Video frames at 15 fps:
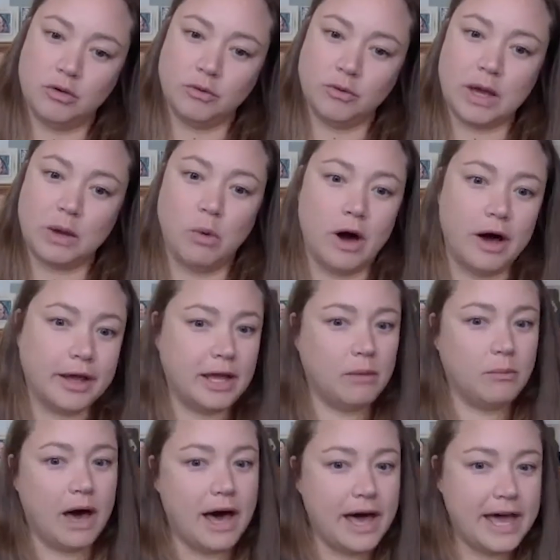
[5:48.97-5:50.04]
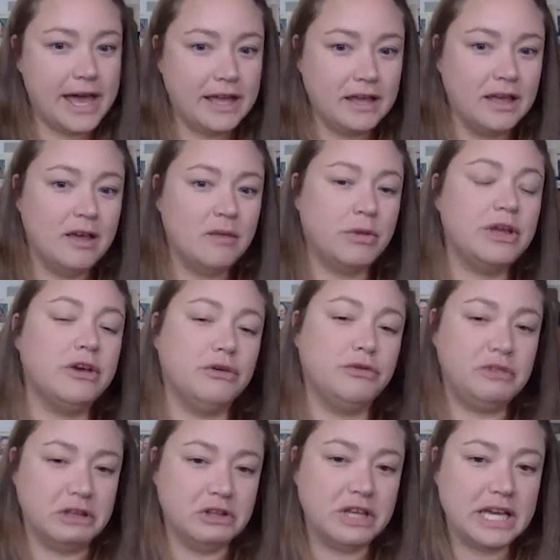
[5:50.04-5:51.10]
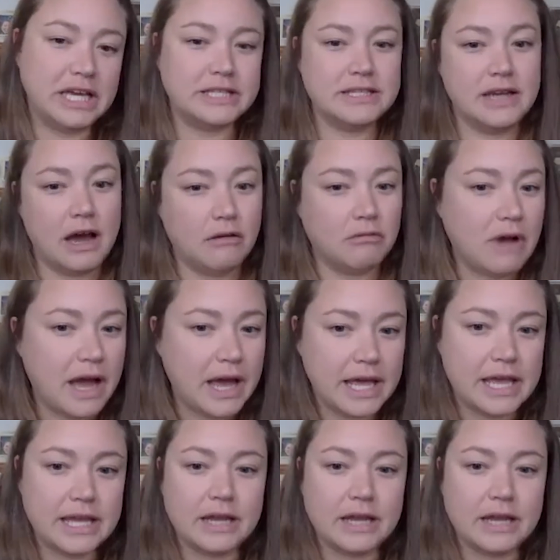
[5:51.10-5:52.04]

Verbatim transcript: like walking by, but you'll feel like it's not right.